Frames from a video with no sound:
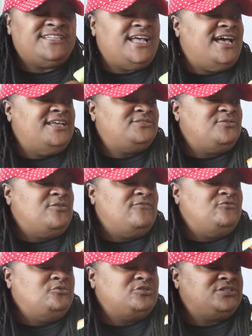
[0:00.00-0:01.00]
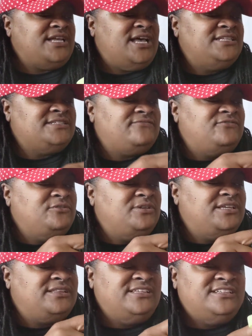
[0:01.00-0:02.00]
size or a full size if you
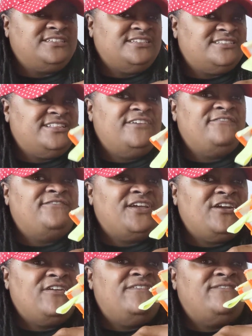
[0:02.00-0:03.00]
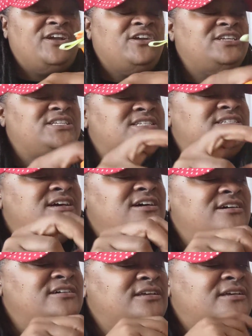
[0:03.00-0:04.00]
get these because they're very, very
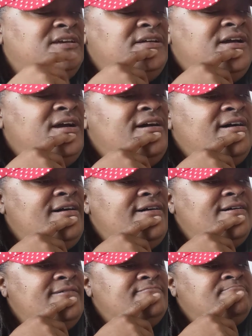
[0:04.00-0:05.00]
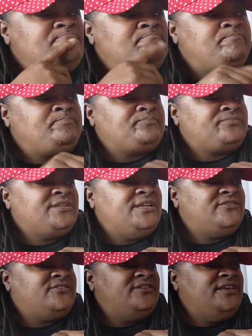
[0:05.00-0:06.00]
snug.
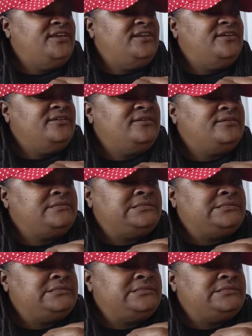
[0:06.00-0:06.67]
Let's see here.